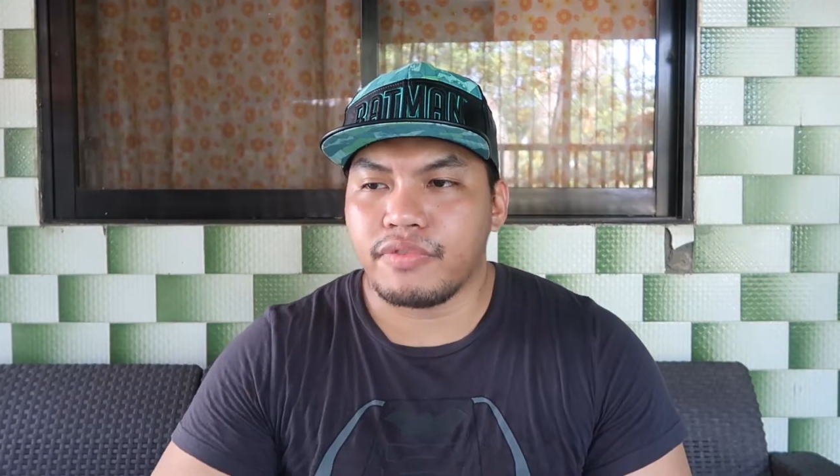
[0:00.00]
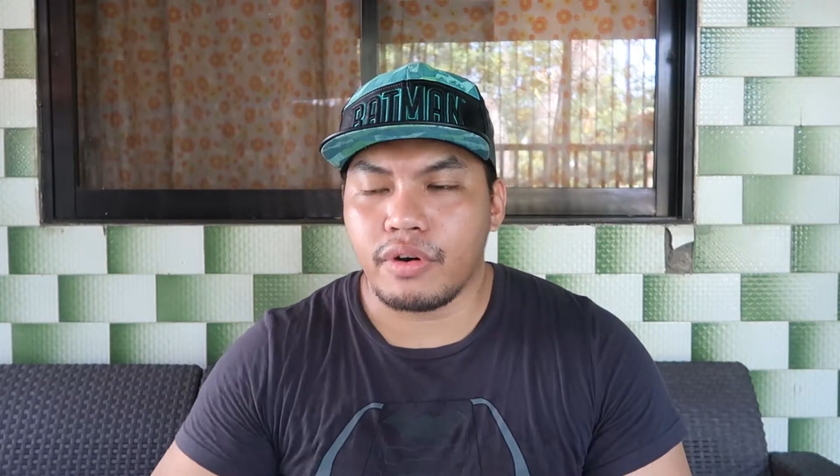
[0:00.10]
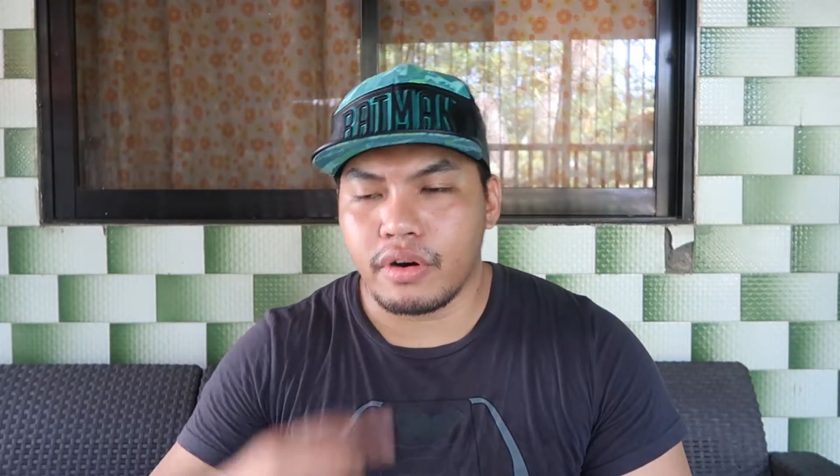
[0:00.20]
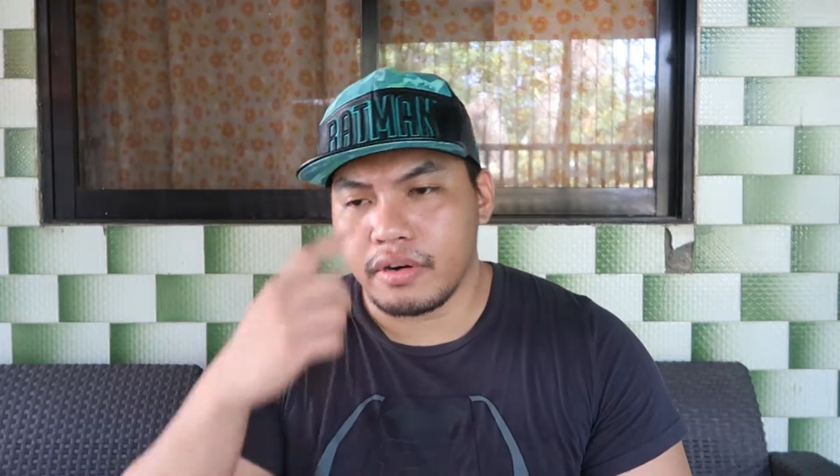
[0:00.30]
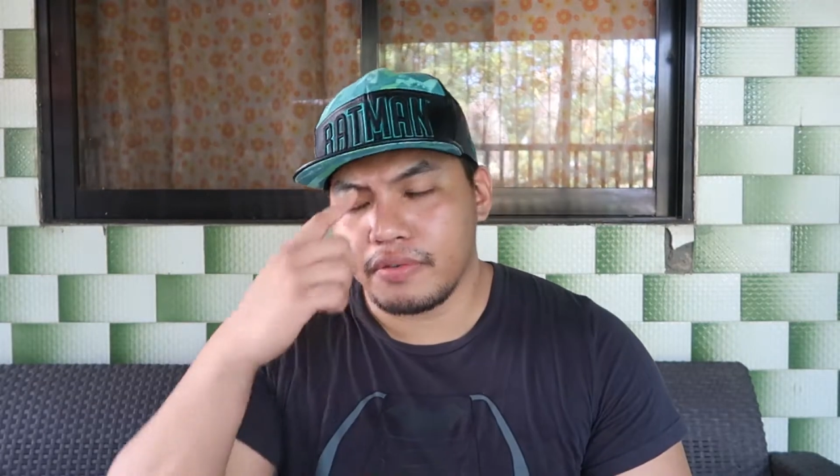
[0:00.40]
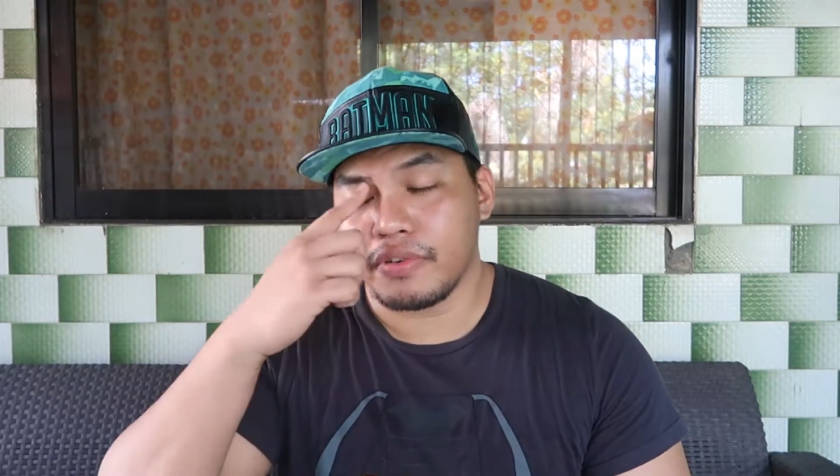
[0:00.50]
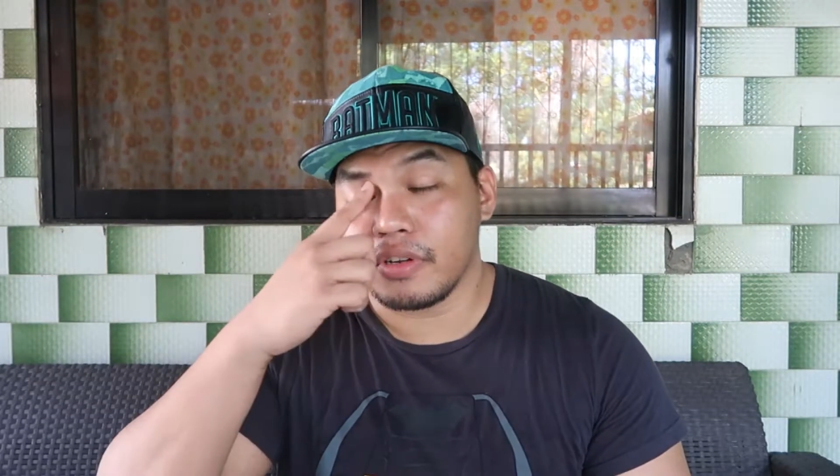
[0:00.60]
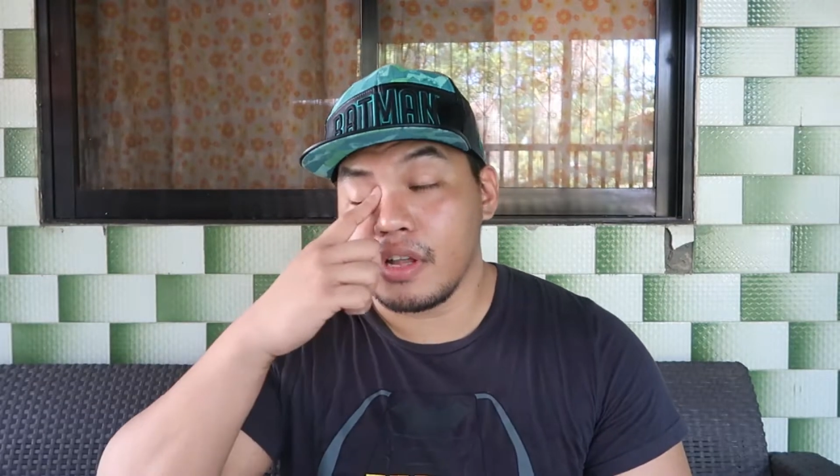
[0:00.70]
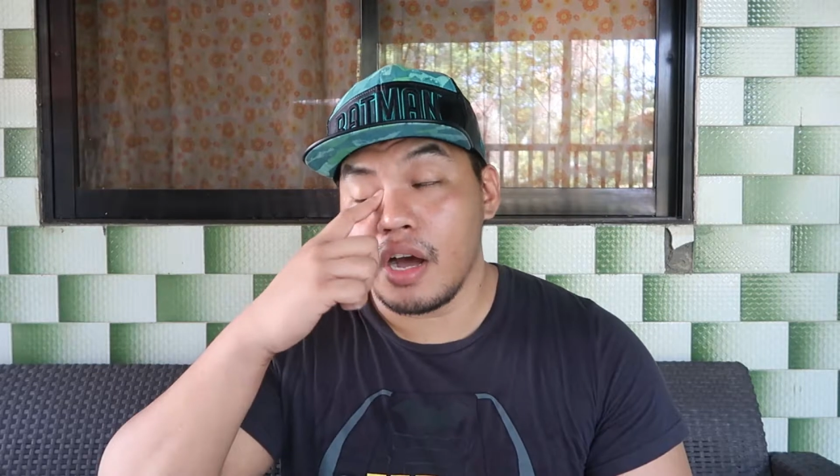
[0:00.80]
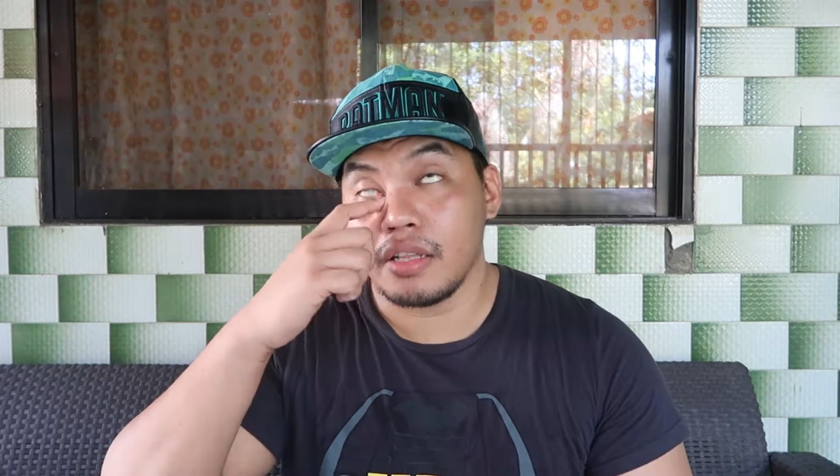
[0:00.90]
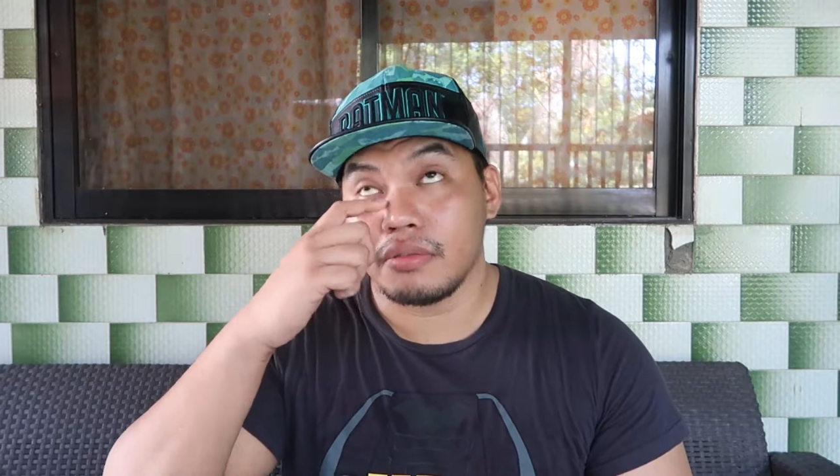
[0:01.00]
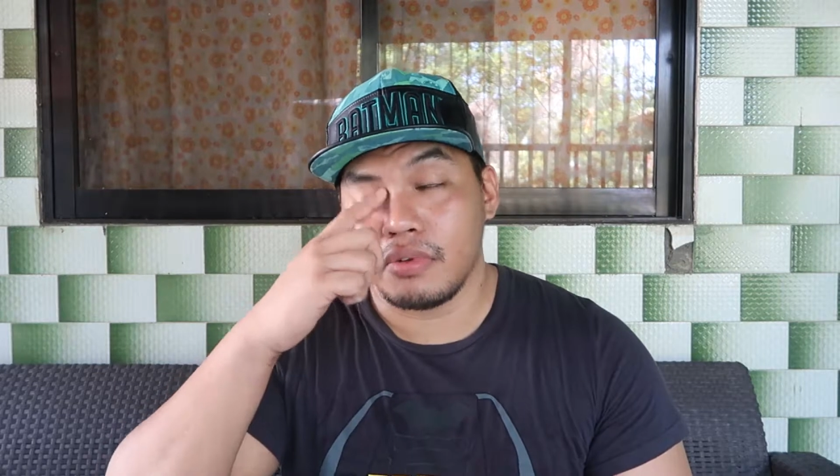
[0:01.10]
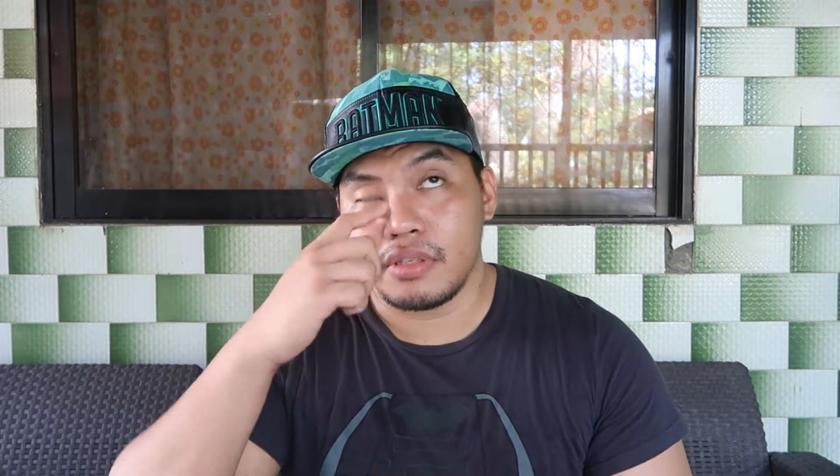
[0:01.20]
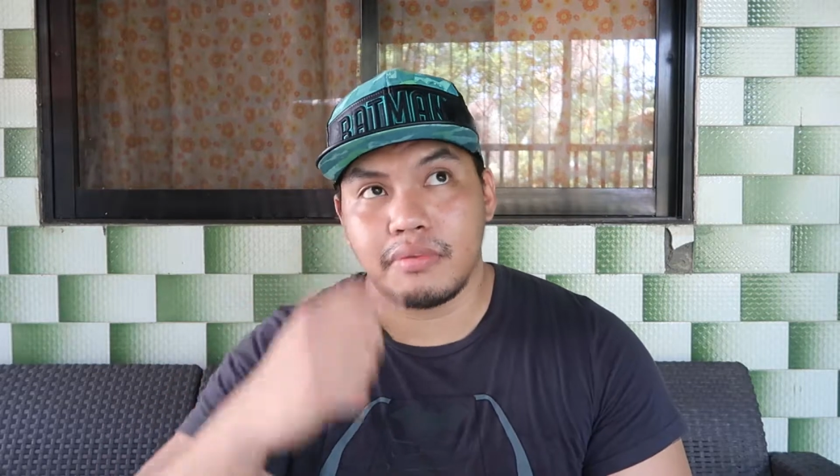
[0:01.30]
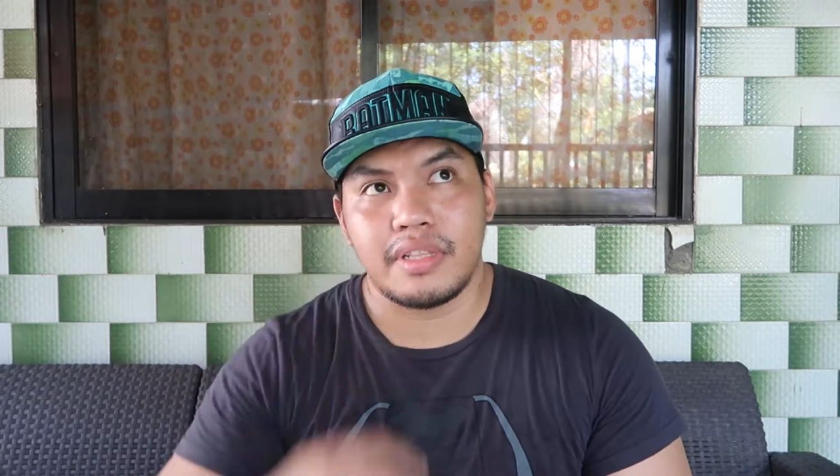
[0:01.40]
for for Dot
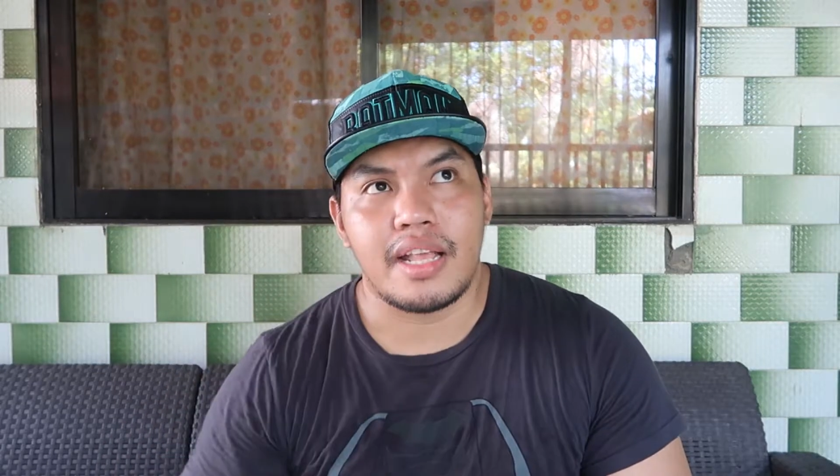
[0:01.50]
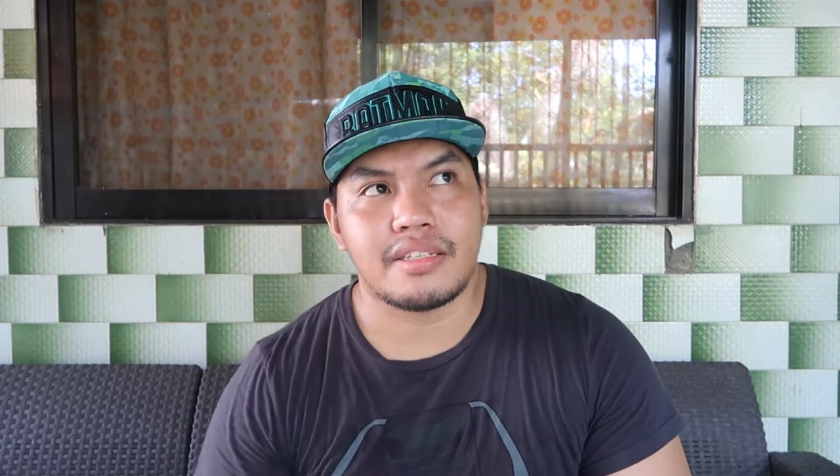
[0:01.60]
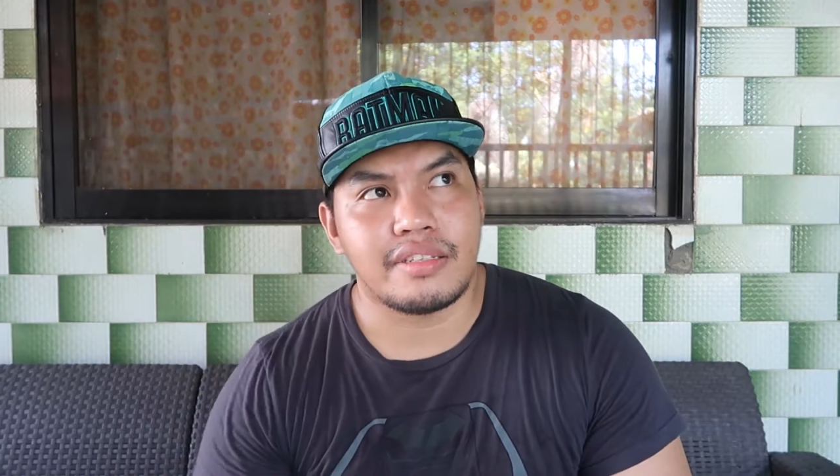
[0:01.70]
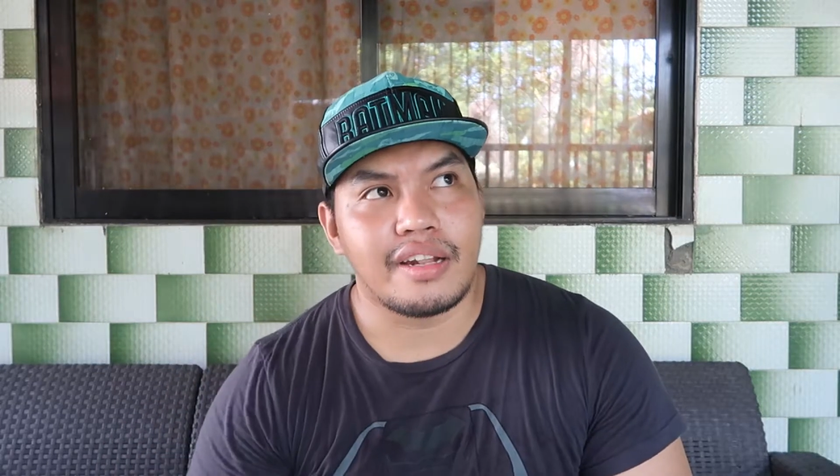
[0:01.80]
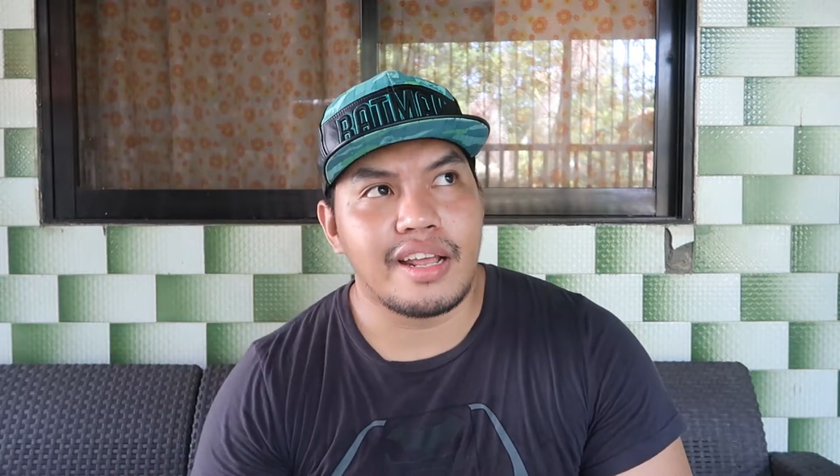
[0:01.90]
what, what, lesson